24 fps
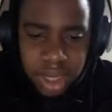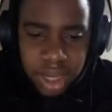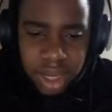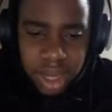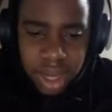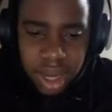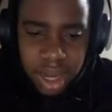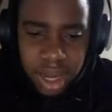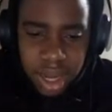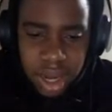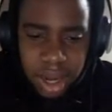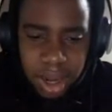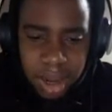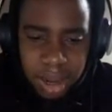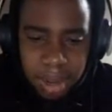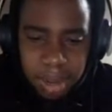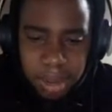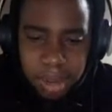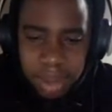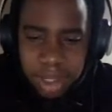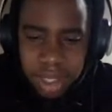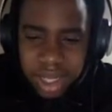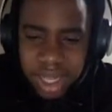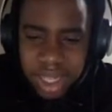
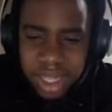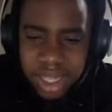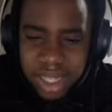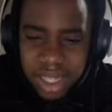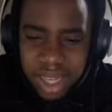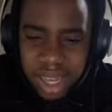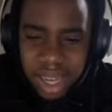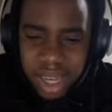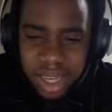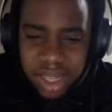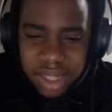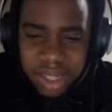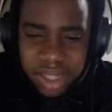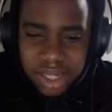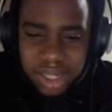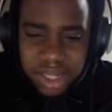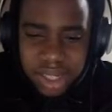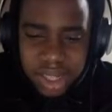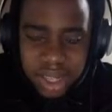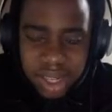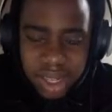Um, it says